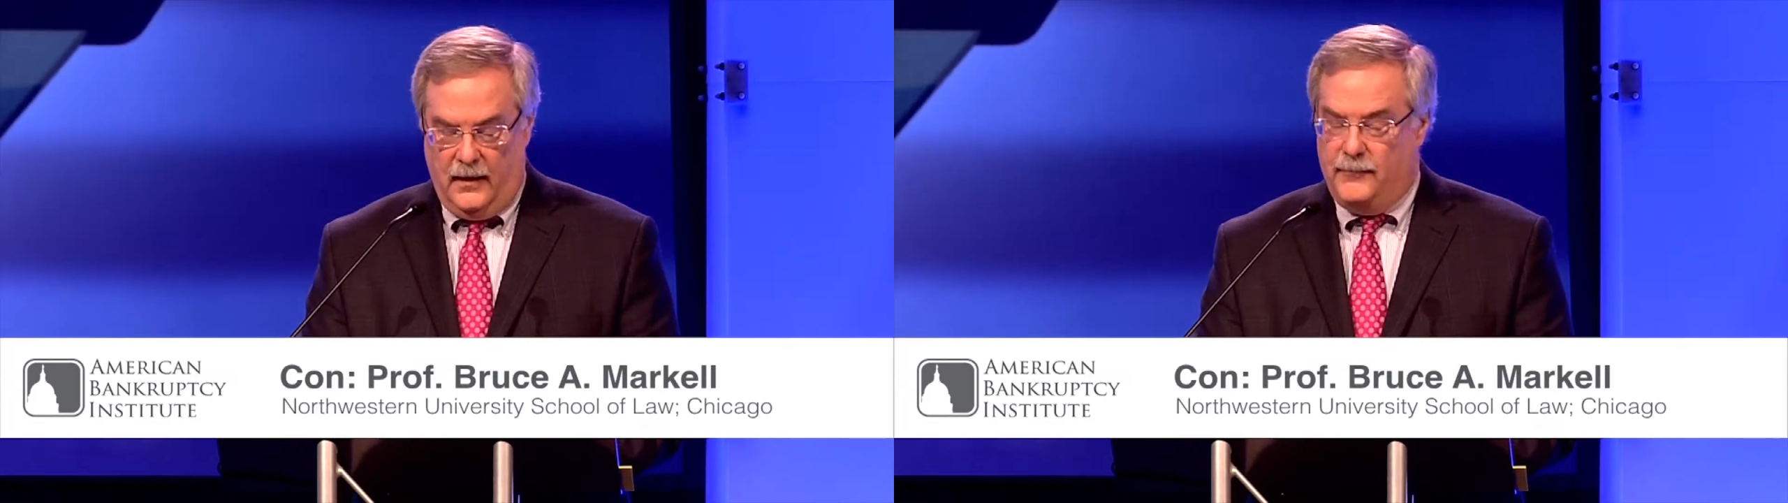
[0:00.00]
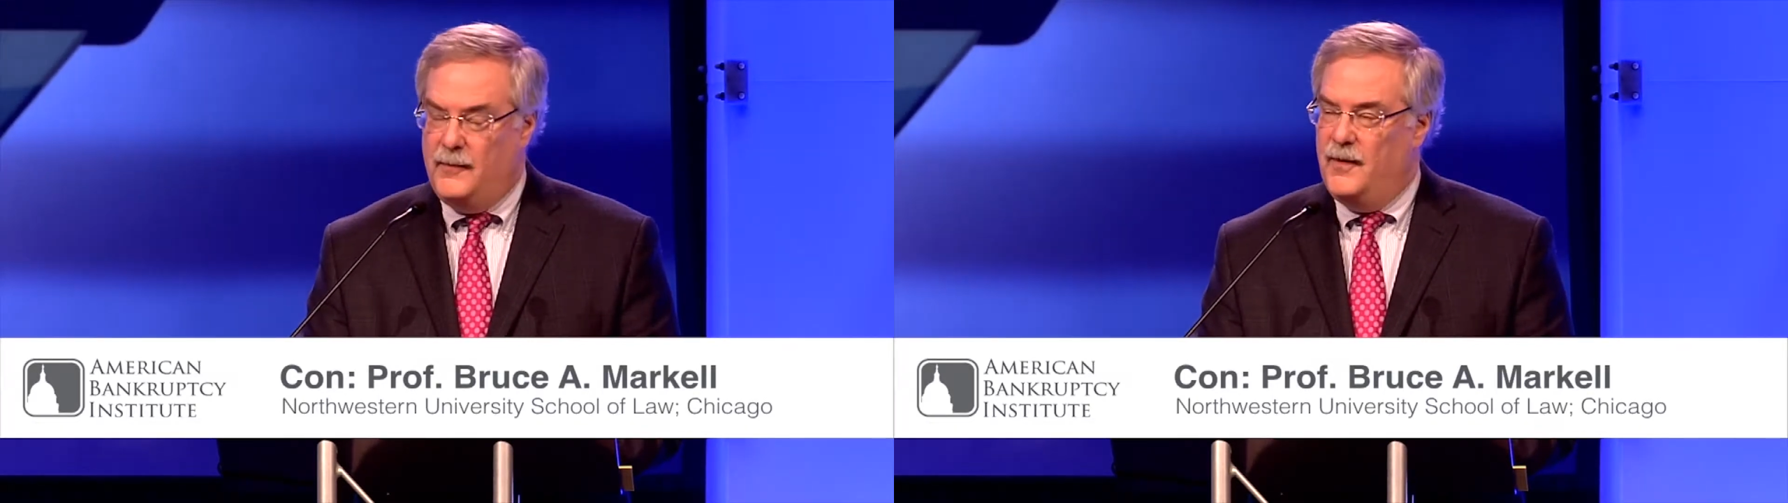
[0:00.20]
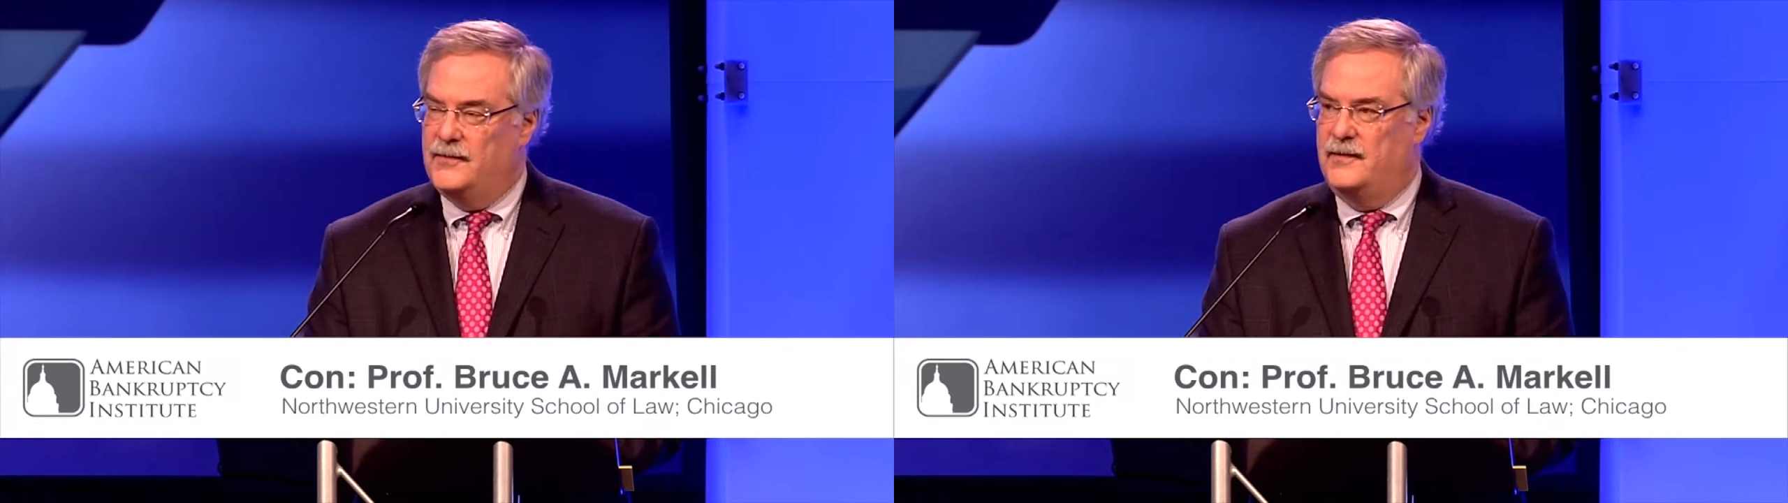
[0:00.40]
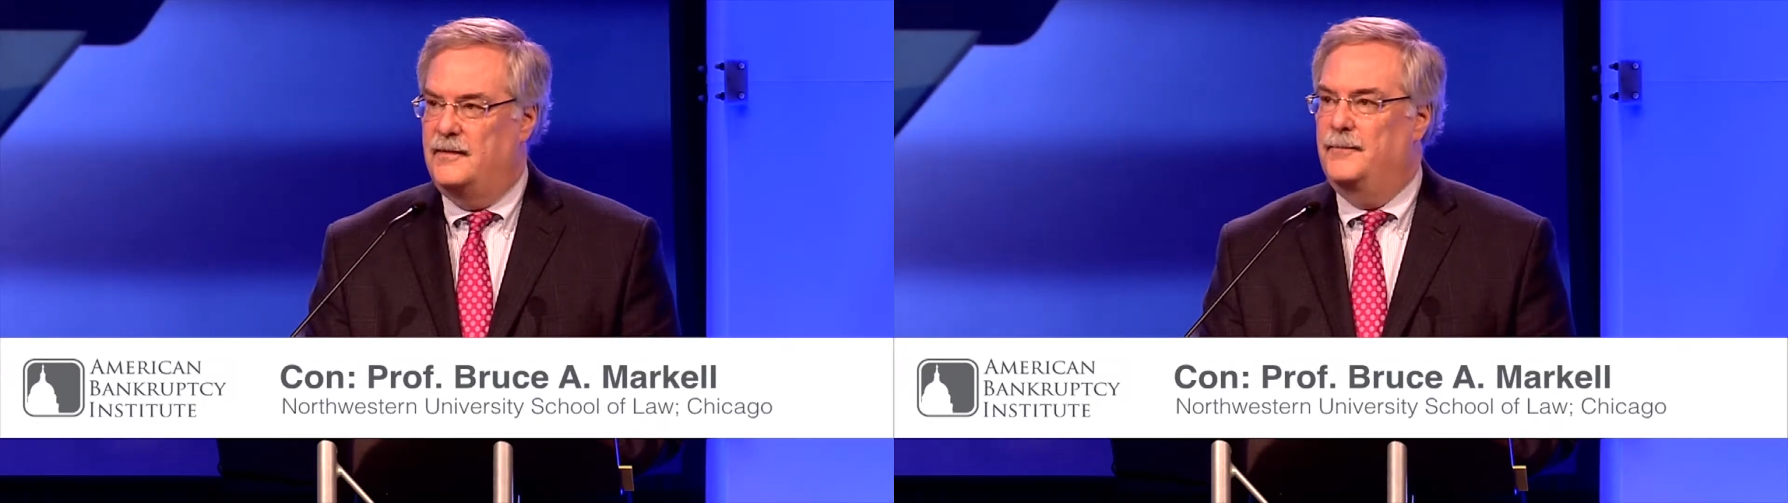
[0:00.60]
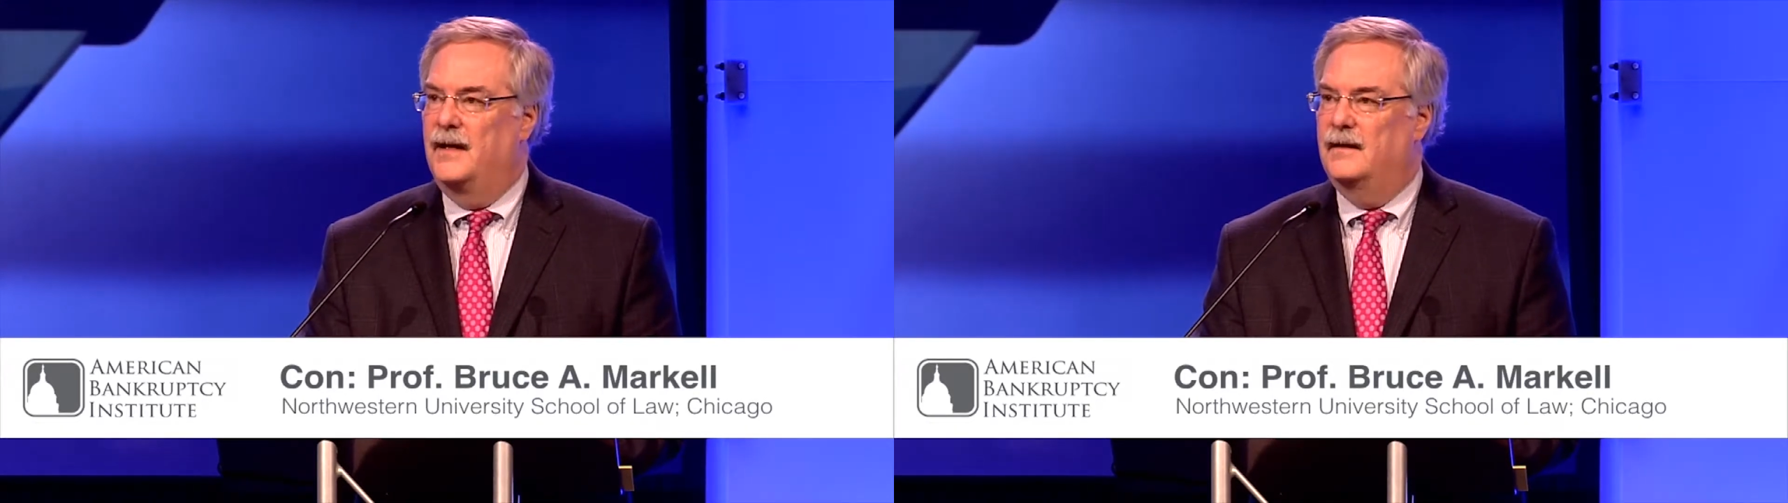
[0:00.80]
promotes
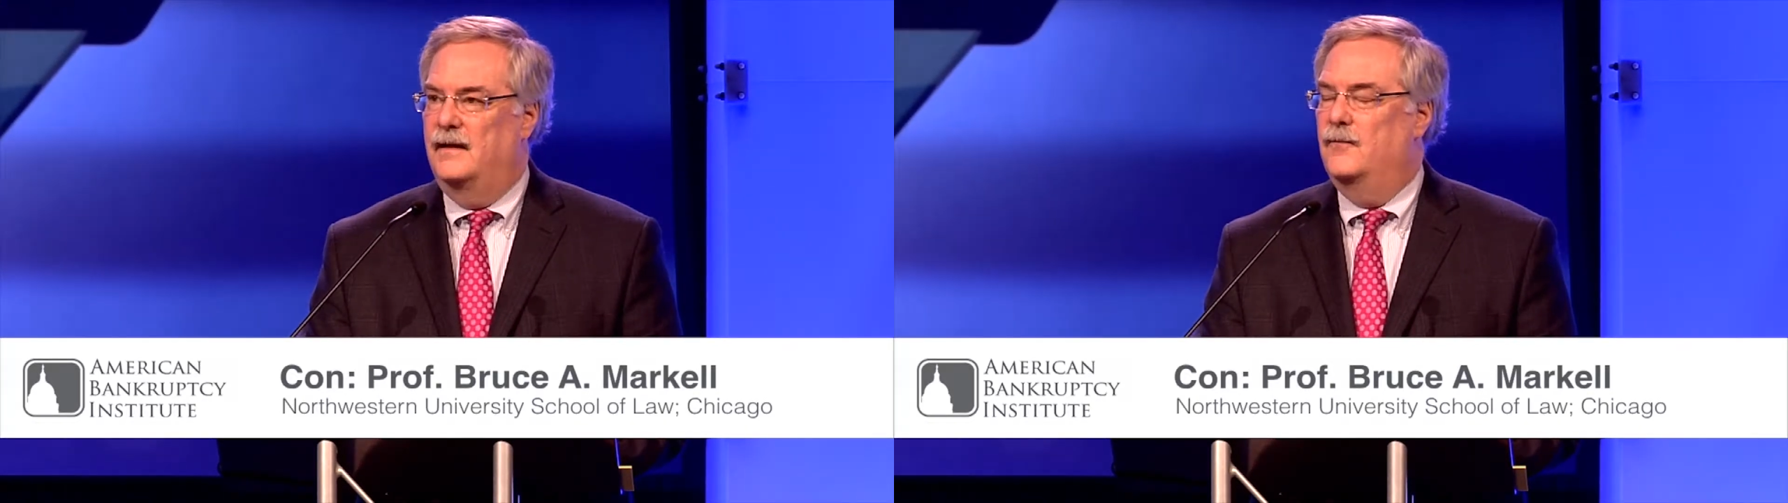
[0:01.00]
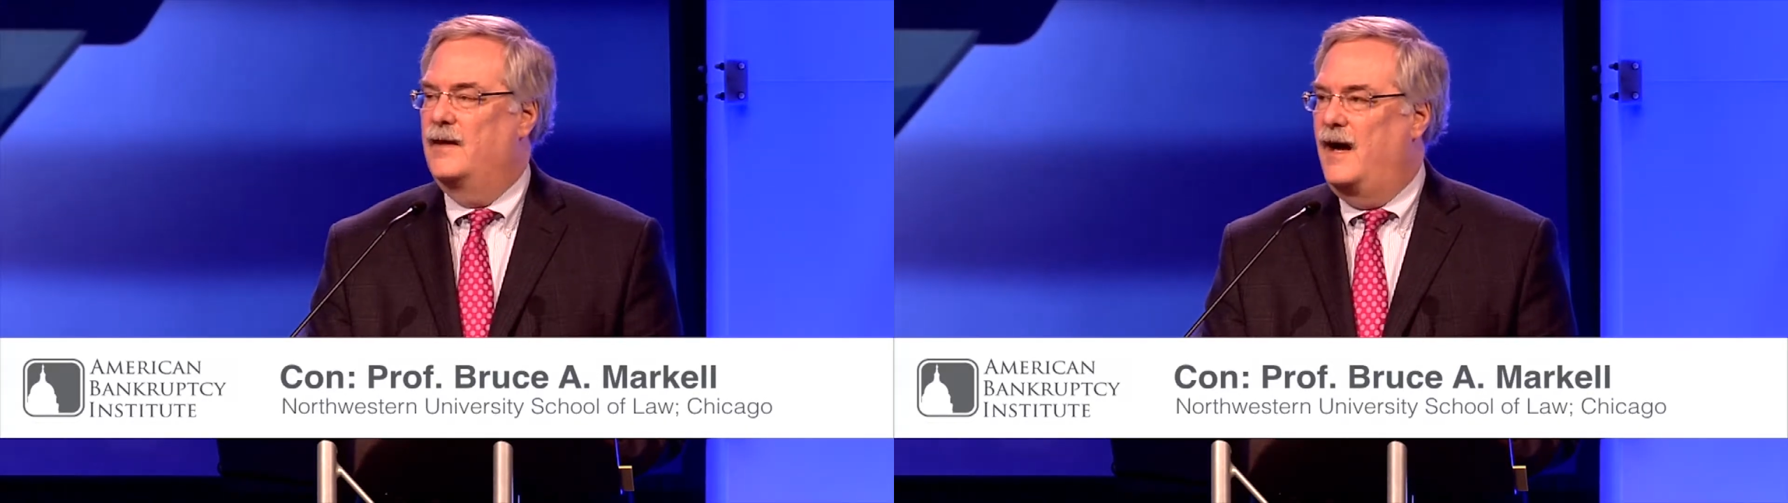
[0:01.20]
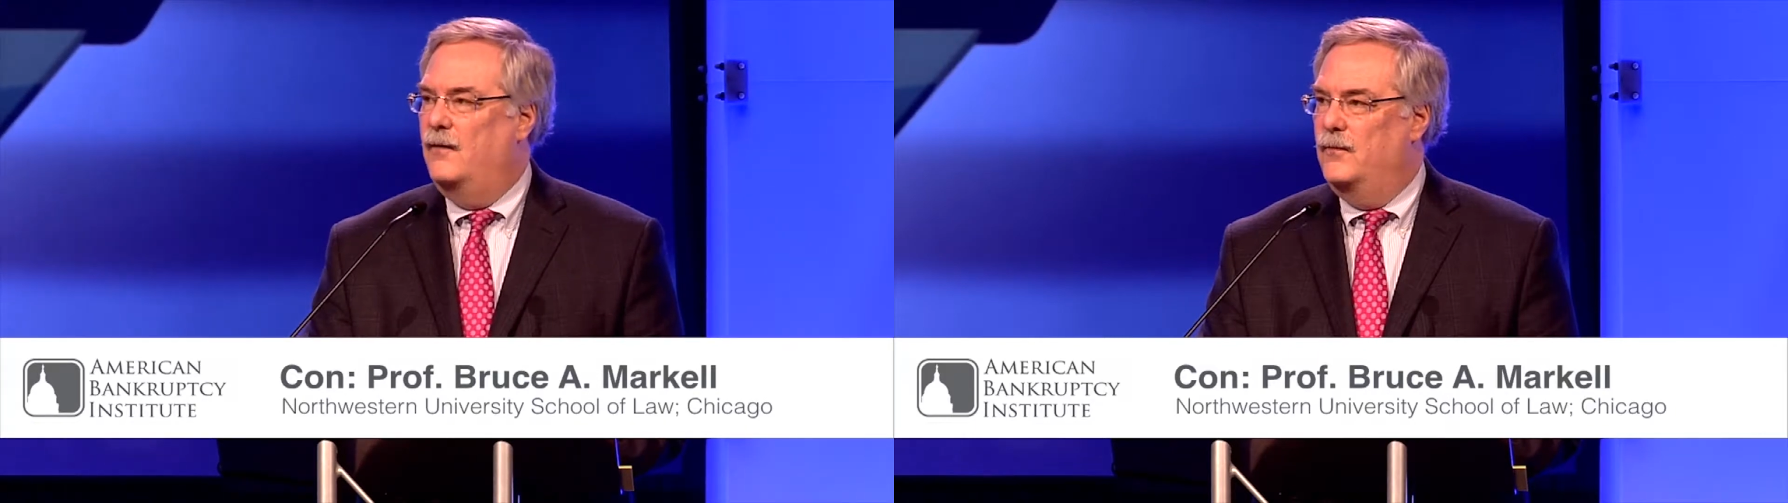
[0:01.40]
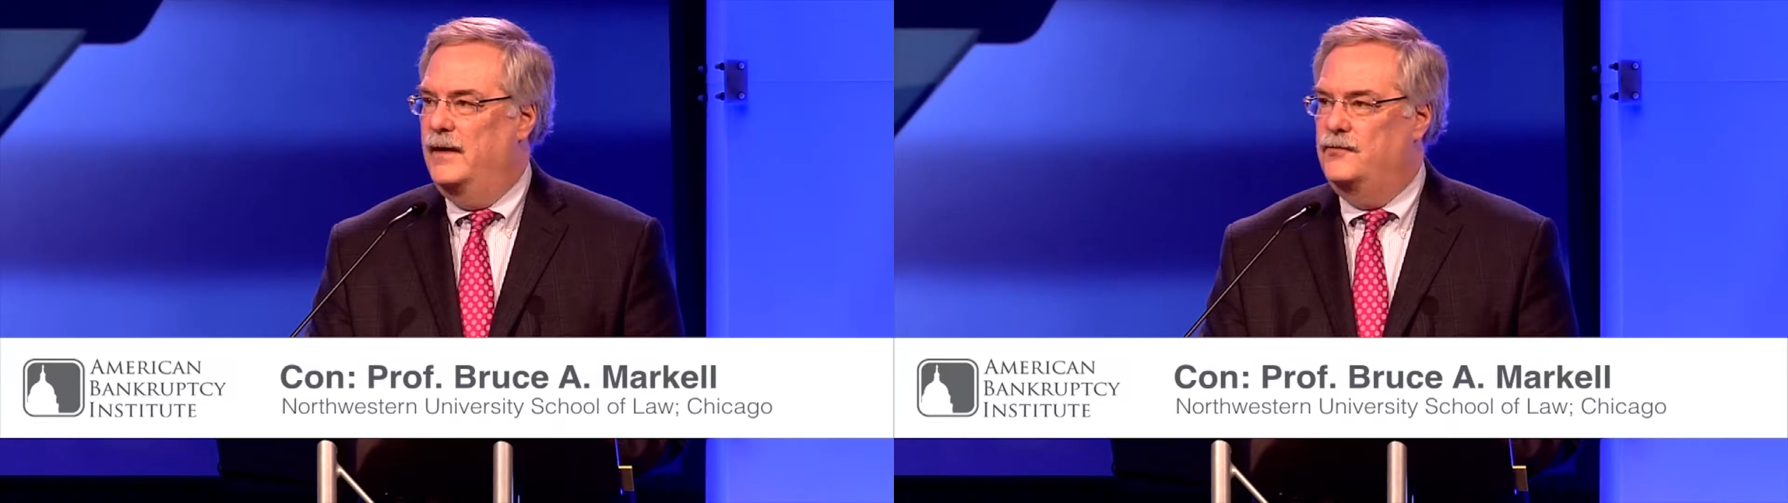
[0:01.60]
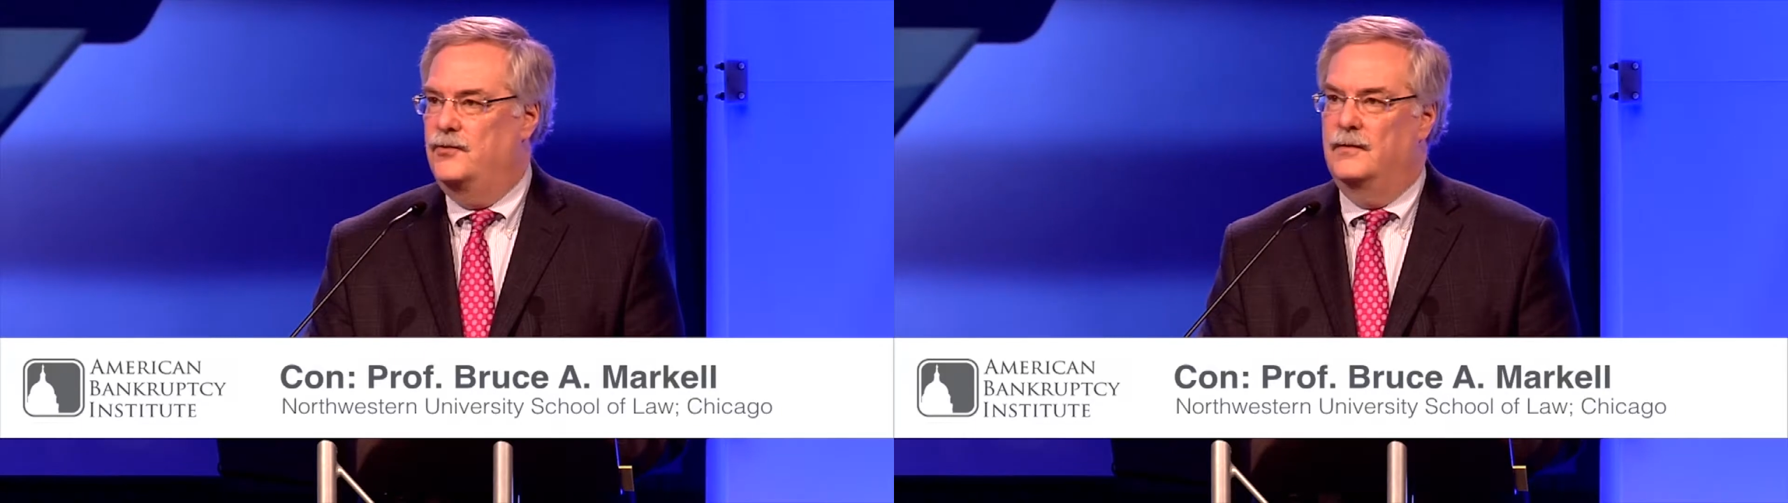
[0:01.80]
stability, without
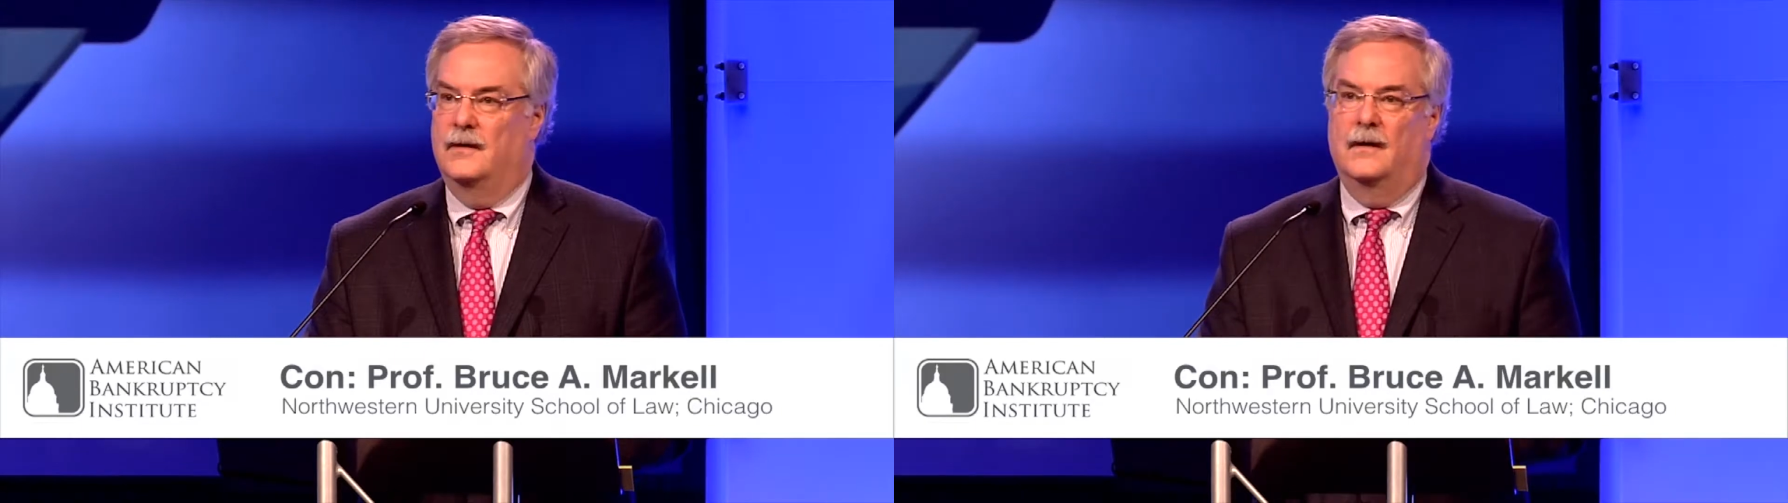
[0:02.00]
which